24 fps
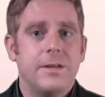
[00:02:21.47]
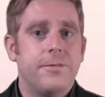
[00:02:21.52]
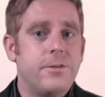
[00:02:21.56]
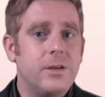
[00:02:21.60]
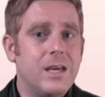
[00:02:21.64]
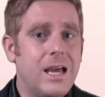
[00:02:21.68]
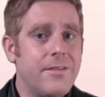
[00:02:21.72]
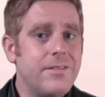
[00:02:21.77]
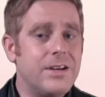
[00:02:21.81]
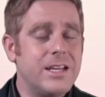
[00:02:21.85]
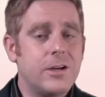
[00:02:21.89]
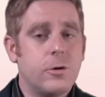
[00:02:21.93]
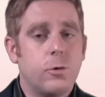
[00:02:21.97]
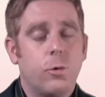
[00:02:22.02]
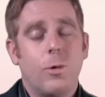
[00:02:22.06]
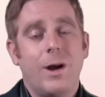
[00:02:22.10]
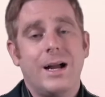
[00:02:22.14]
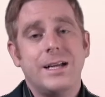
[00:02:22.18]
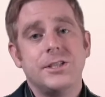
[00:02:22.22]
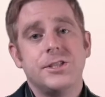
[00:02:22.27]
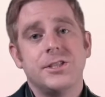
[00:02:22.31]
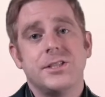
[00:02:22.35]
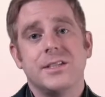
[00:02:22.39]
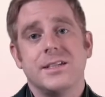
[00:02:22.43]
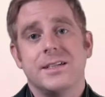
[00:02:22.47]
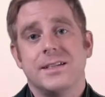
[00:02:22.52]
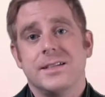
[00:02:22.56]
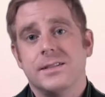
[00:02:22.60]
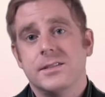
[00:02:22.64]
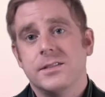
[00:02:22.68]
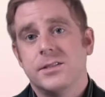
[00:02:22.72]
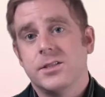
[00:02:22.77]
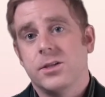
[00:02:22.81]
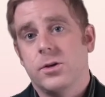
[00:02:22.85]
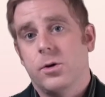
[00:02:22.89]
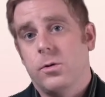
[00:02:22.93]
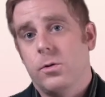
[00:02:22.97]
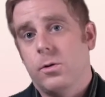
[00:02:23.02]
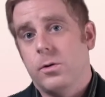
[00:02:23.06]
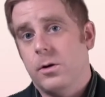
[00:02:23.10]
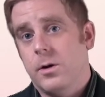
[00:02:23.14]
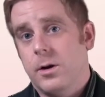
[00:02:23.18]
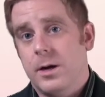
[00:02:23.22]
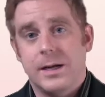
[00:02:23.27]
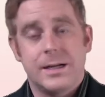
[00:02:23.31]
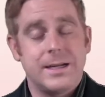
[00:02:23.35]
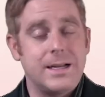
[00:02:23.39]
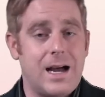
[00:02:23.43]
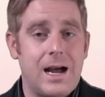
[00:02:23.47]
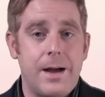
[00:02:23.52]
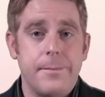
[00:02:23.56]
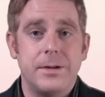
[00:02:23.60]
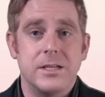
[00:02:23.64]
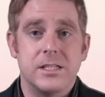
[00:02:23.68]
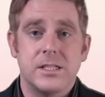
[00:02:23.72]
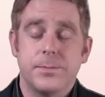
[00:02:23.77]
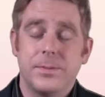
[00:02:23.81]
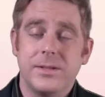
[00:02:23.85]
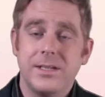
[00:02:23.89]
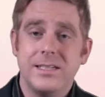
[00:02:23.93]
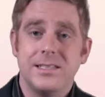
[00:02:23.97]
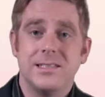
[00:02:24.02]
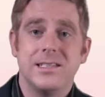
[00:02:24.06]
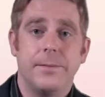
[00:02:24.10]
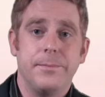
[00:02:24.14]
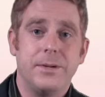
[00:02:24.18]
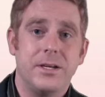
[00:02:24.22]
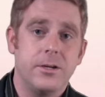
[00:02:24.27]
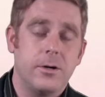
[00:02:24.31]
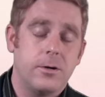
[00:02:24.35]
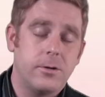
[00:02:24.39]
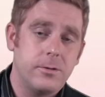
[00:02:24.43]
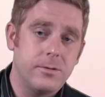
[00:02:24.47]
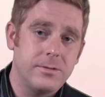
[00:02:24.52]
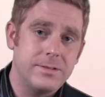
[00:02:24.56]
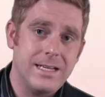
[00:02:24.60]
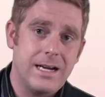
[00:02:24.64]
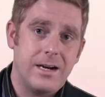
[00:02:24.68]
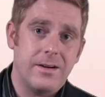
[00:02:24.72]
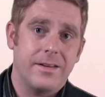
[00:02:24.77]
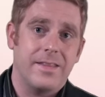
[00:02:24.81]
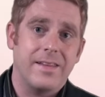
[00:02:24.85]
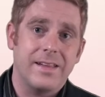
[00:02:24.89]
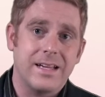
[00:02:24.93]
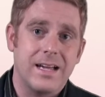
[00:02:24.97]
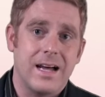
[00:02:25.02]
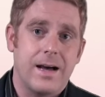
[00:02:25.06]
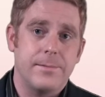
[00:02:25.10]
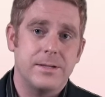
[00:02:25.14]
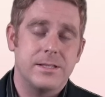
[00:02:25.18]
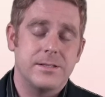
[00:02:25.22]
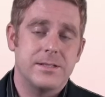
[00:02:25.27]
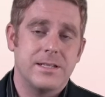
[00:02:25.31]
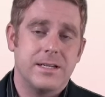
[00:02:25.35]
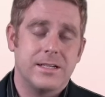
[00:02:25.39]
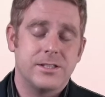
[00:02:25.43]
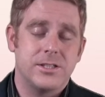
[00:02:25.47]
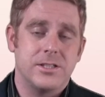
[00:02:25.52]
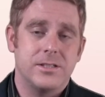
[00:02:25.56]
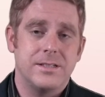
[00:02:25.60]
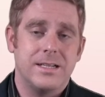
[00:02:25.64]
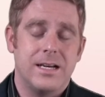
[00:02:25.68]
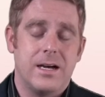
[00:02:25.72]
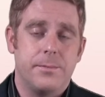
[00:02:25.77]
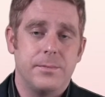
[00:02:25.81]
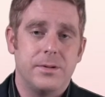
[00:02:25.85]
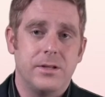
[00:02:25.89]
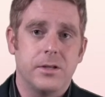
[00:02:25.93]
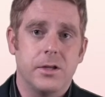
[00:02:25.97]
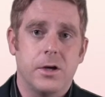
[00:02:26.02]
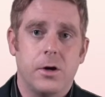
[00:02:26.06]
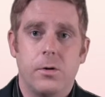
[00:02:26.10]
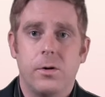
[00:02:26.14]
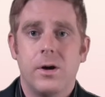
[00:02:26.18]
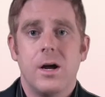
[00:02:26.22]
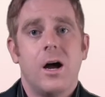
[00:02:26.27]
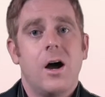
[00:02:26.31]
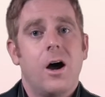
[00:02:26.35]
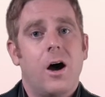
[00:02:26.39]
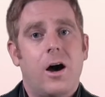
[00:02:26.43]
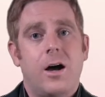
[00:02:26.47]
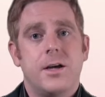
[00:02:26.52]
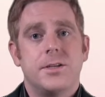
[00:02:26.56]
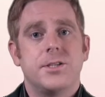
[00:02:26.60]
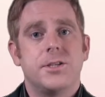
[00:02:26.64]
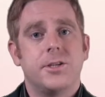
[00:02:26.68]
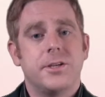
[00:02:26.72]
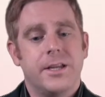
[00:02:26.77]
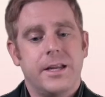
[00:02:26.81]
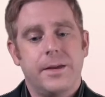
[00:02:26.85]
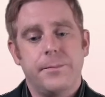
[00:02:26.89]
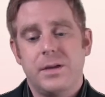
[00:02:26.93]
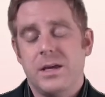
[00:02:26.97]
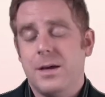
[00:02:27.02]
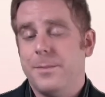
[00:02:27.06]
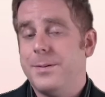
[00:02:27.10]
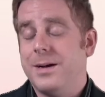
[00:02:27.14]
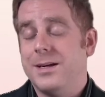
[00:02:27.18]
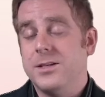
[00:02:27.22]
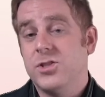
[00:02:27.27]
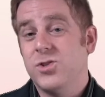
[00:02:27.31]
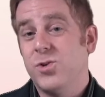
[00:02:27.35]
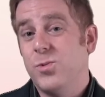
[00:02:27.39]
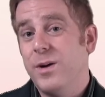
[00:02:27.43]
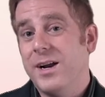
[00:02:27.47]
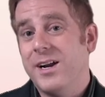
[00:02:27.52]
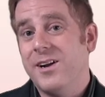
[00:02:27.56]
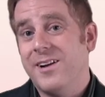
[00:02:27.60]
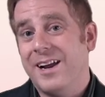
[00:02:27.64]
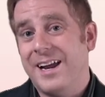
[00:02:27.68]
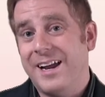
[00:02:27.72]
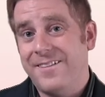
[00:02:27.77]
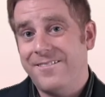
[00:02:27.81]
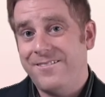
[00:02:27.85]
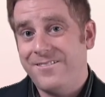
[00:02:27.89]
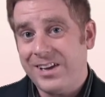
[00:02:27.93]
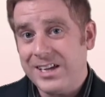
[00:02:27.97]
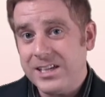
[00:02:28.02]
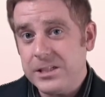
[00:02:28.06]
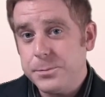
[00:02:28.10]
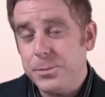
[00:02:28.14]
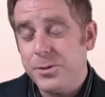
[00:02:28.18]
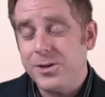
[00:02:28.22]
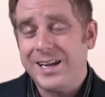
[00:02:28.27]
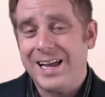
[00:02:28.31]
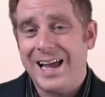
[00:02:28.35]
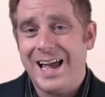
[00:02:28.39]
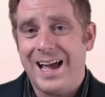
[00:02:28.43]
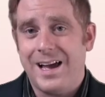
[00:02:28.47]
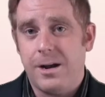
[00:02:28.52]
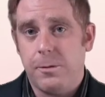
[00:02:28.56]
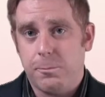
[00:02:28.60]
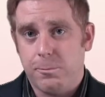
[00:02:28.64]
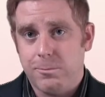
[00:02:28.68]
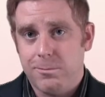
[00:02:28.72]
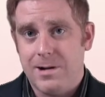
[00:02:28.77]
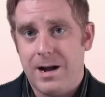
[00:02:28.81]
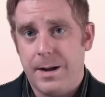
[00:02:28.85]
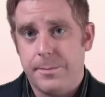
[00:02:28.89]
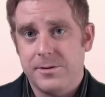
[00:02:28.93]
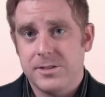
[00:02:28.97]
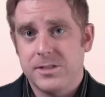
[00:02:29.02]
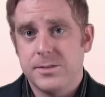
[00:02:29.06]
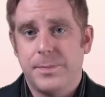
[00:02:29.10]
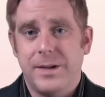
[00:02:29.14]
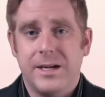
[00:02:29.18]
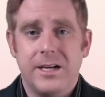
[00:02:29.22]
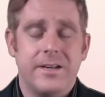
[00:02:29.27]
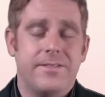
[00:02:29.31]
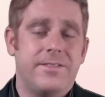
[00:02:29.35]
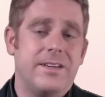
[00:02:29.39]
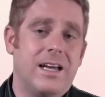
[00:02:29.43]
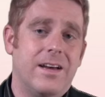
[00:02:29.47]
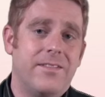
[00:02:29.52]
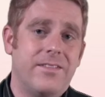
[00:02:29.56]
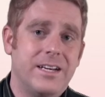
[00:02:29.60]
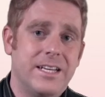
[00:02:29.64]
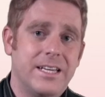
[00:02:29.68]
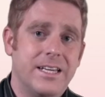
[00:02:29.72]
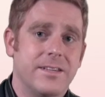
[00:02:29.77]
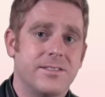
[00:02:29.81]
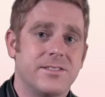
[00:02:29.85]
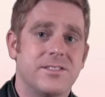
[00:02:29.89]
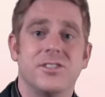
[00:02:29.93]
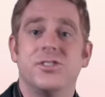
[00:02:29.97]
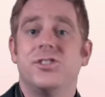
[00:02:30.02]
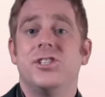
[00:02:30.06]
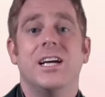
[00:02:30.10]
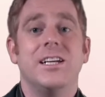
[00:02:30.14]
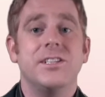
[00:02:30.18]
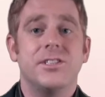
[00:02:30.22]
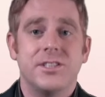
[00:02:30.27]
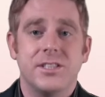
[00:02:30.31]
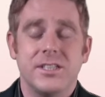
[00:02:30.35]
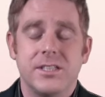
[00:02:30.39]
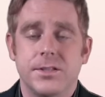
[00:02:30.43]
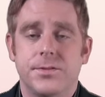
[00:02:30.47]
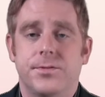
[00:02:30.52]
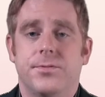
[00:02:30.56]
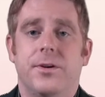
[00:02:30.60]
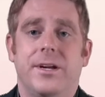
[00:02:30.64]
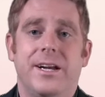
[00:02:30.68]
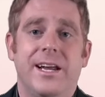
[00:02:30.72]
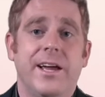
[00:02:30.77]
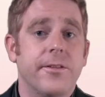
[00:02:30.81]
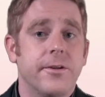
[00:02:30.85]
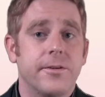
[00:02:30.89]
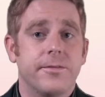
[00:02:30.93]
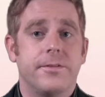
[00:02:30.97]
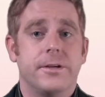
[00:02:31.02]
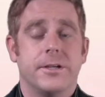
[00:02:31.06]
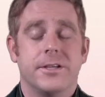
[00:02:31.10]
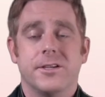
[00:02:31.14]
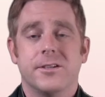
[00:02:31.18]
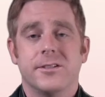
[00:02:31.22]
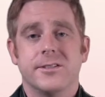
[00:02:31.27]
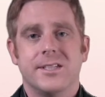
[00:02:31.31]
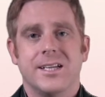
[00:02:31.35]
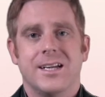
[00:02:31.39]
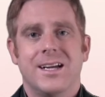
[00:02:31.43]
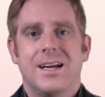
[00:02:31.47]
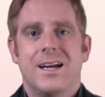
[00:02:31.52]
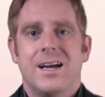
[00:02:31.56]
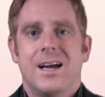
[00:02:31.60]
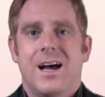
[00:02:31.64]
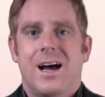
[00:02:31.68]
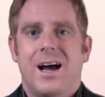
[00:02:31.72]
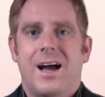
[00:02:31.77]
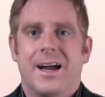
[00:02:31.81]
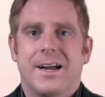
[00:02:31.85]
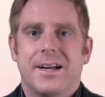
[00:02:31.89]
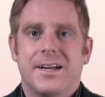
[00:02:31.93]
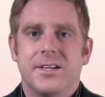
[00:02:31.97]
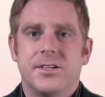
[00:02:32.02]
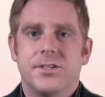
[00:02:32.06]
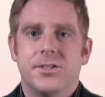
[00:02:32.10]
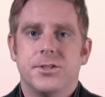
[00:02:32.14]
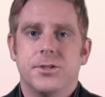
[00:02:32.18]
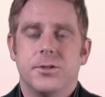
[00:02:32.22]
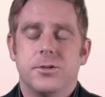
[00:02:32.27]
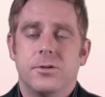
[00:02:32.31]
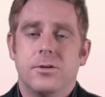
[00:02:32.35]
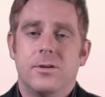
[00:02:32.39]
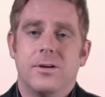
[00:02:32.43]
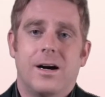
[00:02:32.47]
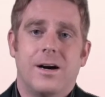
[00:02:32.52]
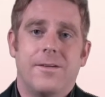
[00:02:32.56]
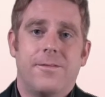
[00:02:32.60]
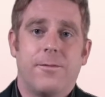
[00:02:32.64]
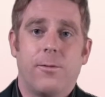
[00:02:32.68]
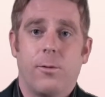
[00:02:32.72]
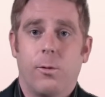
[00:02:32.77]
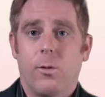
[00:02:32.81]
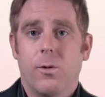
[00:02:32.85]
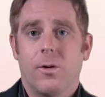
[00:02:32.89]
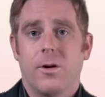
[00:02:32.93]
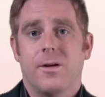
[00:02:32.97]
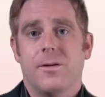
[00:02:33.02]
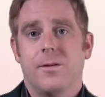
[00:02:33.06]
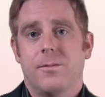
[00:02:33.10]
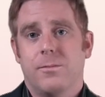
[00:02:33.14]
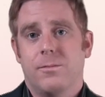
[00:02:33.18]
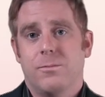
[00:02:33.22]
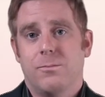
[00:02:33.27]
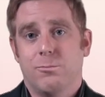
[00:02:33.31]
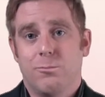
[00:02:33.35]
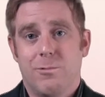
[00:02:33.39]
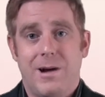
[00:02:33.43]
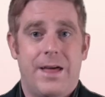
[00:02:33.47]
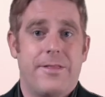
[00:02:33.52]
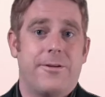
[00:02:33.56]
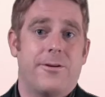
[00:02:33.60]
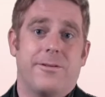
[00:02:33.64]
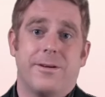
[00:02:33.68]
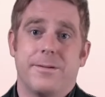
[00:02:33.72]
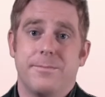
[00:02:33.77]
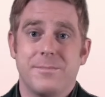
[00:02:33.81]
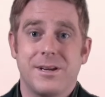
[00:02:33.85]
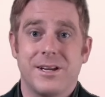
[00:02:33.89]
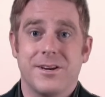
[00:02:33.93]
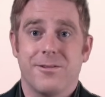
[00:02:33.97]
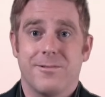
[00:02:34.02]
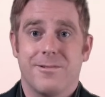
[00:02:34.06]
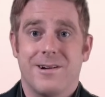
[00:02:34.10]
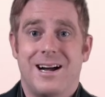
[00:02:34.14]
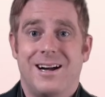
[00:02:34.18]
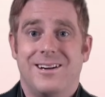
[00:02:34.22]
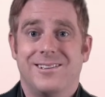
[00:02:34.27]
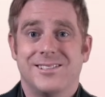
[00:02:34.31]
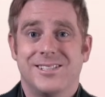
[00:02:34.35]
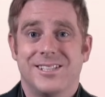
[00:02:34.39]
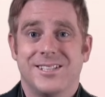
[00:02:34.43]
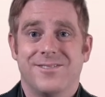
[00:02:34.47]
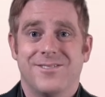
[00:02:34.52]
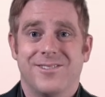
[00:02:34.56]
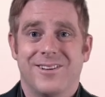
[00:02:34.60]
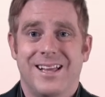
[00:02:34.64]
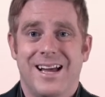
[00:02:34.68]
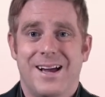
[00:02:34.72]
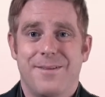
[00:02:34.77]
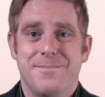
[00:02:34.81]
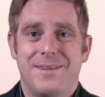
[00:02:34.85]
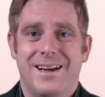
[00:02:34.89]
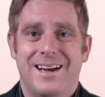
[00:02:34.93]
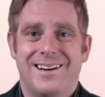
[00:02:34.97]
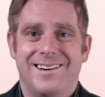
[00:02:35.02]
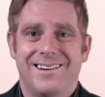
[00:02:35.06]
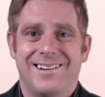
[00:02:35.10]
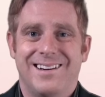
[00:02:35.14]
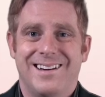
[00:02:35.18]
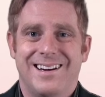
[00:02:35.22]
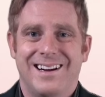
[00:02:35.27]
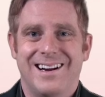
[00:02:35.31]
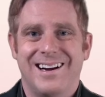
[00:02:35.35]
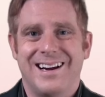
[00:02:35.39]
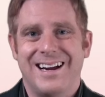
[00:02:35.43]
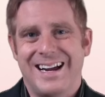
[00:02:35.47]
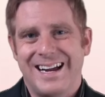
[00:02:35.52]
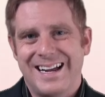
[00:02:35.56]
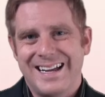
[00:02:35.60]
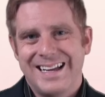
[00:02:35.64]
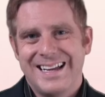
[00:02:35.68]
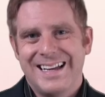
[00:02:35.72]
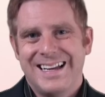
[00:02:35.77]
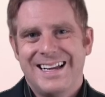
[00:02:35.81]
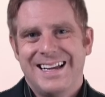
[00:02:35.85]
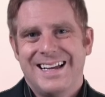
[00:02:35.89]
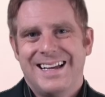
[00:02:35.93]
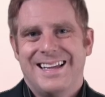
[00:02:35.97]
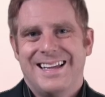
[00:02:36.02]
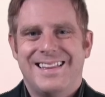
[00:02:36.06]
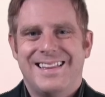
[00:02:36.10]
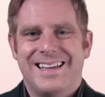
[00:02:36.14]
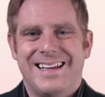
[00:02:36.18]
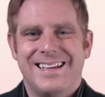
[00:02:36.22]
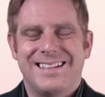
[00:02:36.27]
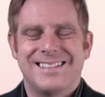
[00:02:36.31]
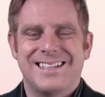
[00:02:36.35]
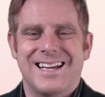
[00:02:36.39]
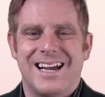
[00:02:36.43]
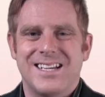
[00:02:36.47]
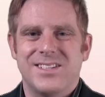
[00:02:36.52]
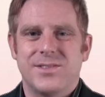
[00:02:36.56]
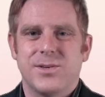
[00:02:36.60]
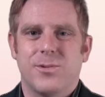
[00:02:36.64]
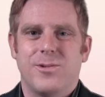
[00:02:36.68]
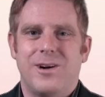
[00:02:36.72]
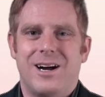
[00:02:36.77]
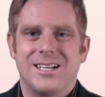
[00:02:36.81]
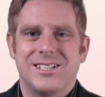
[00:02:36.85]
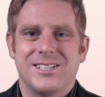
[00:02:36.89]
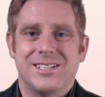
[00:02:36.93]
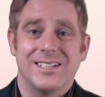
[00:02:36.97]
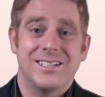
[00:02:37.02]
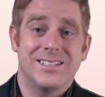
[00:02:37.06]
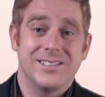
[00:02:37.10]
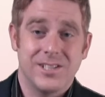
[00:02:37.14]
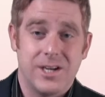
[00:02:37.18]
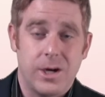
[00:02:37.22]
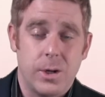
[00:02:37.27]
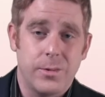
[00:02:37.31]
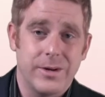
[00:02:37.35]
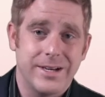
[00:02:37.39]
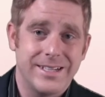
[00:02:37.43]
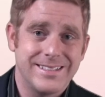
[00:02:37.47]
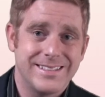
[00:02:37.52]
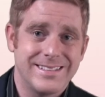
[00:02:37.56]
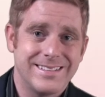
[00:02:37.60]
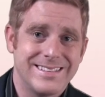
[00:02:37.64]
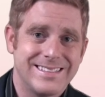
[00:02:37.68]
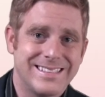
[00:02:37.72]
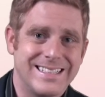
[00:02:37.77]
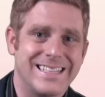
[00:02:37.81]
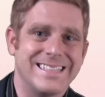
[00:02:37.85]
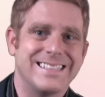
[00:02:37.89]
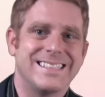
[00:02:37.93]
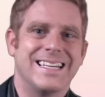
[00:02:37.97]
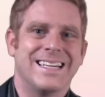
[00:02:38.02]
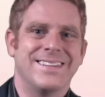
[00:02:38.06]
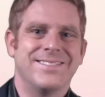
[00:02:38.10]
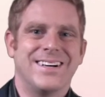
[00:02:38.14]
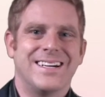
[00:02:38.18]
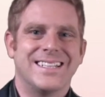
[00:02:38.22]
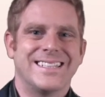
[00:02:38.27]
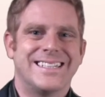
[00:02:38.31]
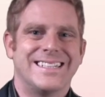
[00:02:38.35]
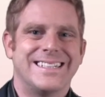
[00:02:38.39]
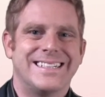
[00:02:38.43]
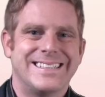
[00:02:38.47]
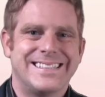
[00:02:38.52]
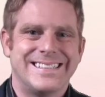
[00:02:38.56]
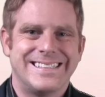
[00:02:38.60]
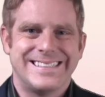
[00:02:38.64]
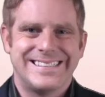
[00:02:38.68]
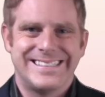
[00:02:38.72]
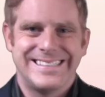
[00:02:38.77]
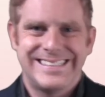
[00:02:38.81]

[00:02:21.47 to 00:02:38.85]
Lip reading: But if you have any questions or comments, please let me know down in the comments section down below. Also, you can hit me up on Twitter and Facebook at Robert Spetta if you have any suggestions for any other videos I could do for weather and meteorology for that matter. All right. Thanks, guys, for watching. And as always, stay safe out there.